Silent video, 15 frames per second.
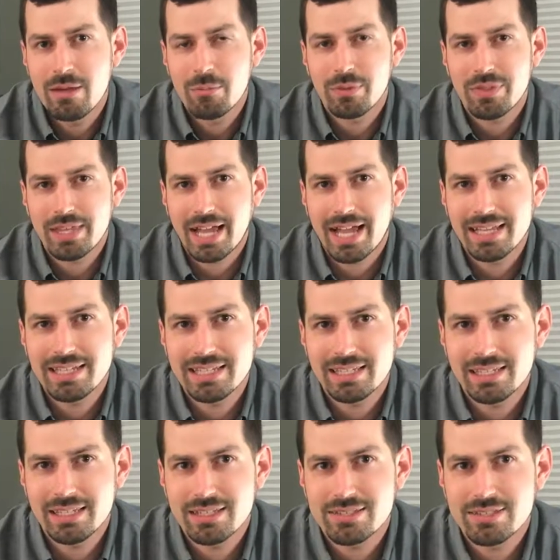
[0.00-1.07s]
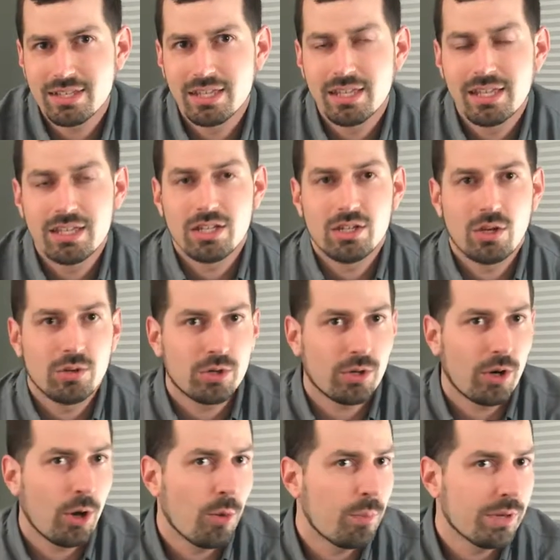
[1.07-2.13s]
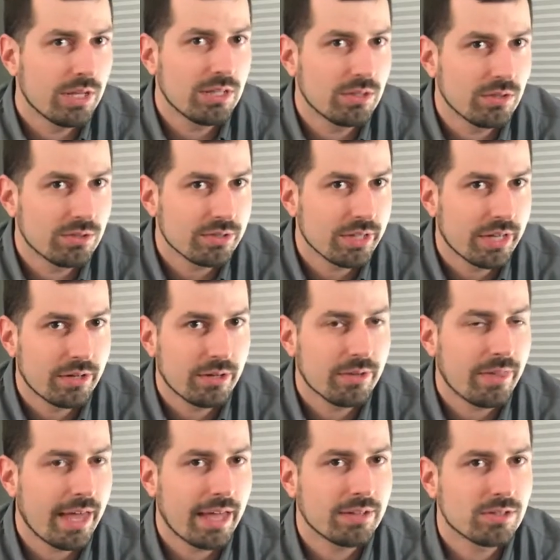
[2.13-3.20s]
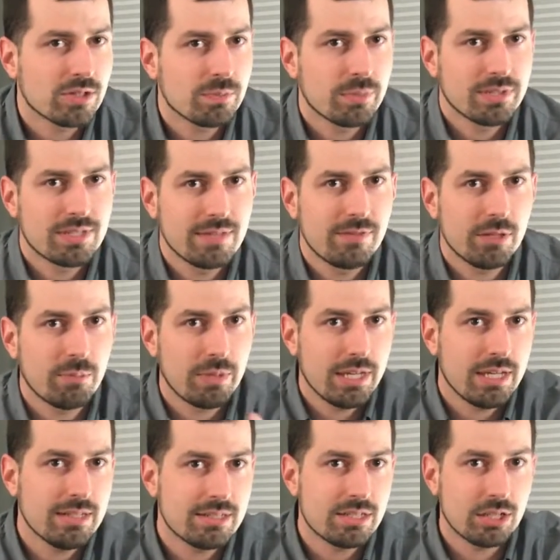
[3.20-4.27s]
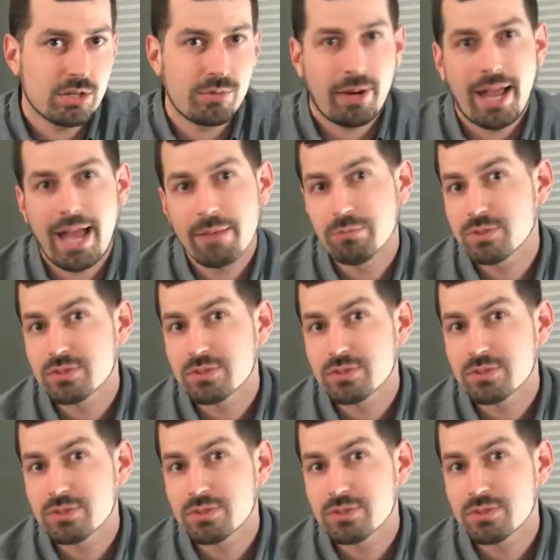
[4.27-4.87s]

But the idea is, your opening newsletter, that specific piece to grab